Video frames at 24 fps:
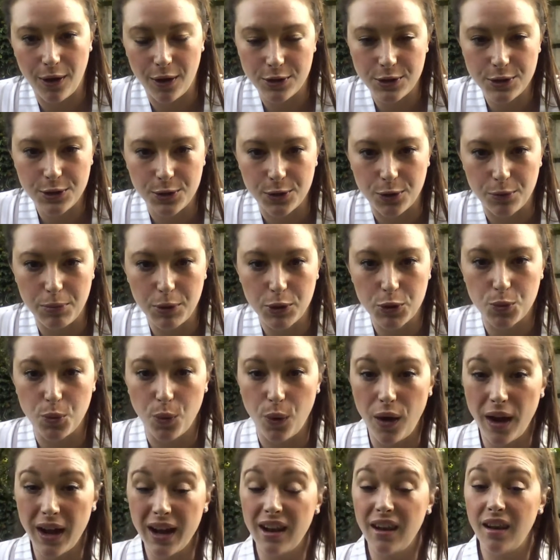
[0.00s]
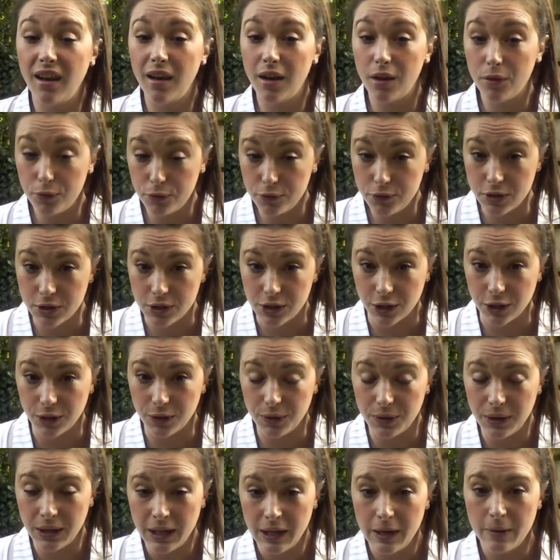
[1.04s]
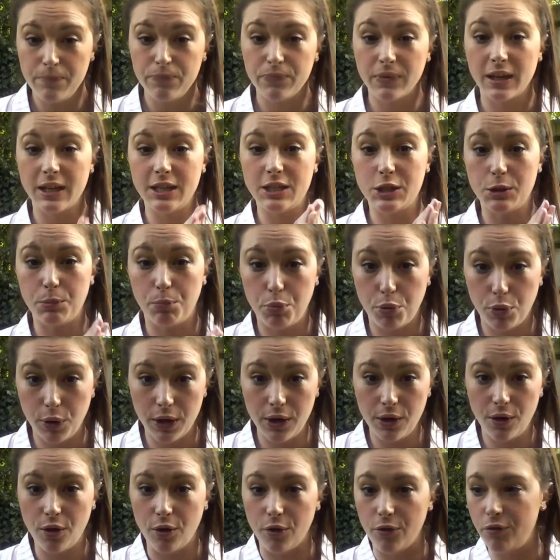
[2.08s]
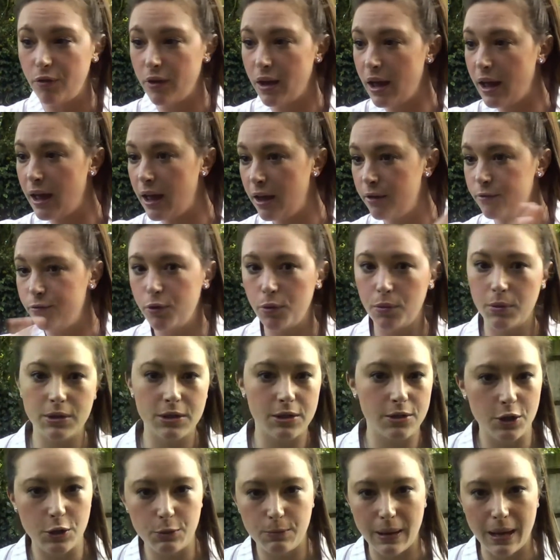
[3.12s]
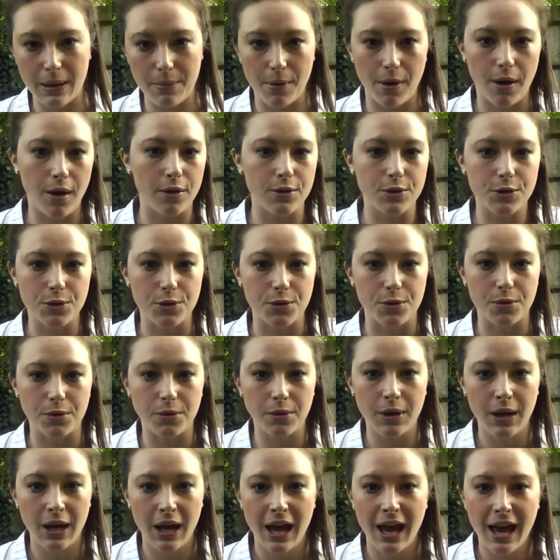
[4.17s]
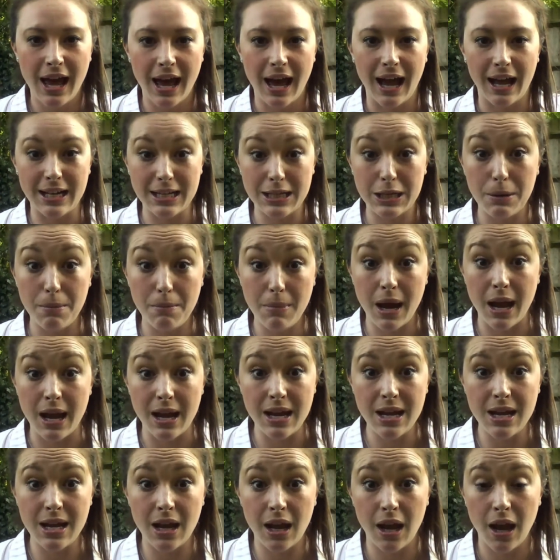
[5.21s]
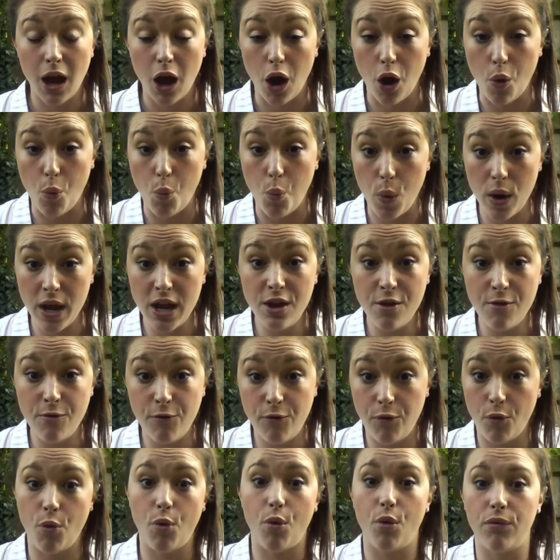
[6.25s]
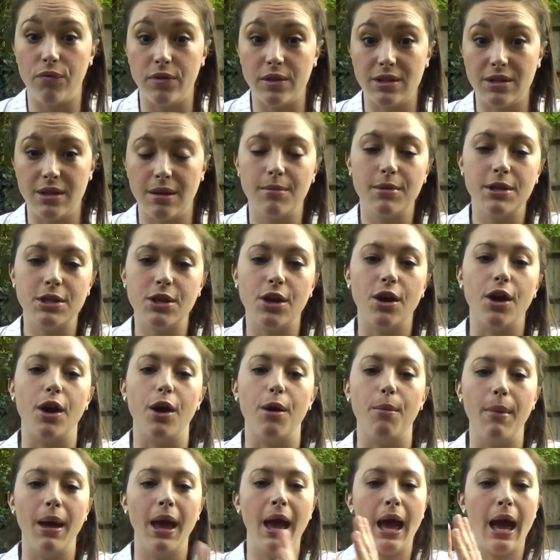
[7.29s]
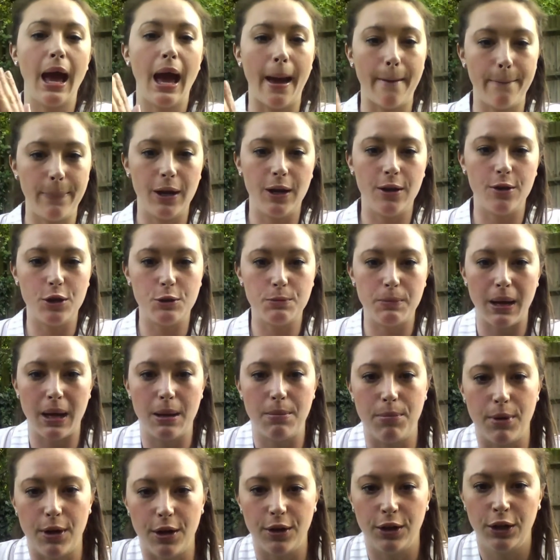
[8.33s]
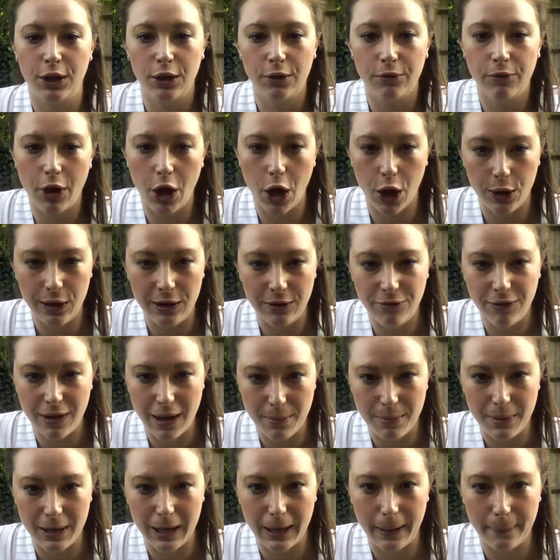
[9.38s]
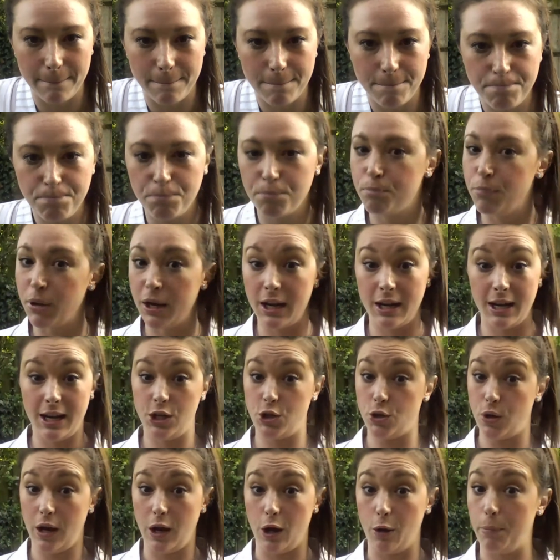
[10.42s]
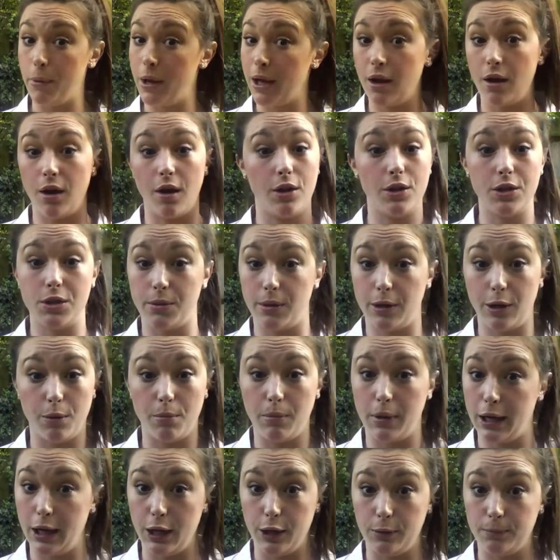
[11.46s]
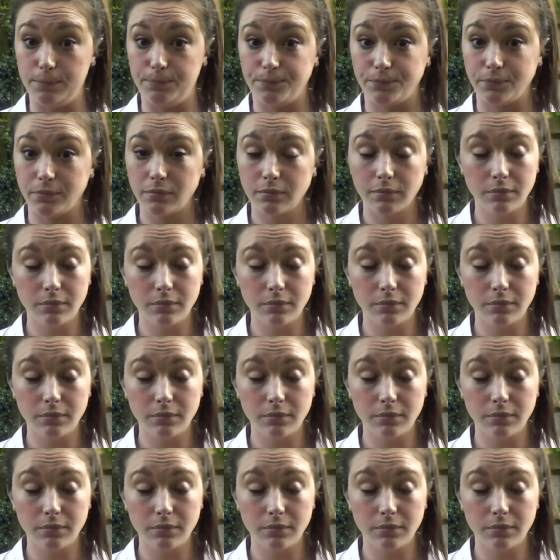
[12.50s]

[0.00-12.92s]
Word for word: article? Because what I'd love to do is to print off everyone's newspaper article and to make a week four of the summer term happy newspaper for Holy Family. But I need your help, I can't do it on my own.